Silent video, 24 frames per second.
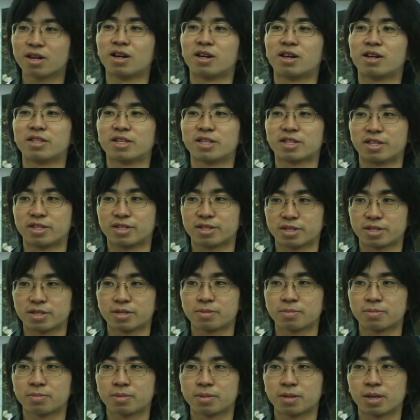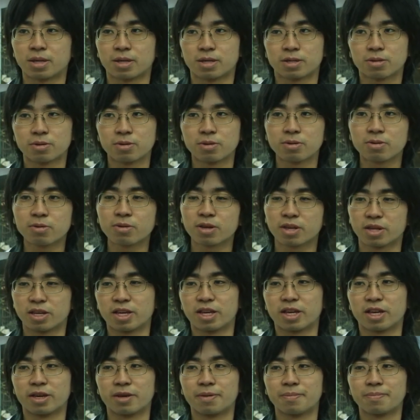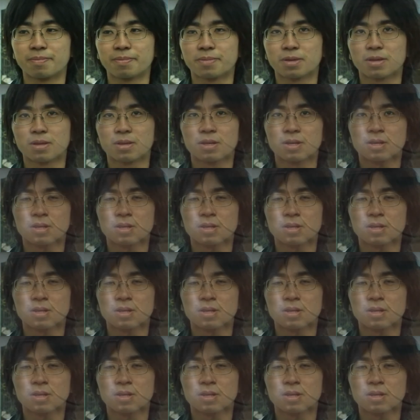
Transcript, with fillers: And such image is not all merely a myth,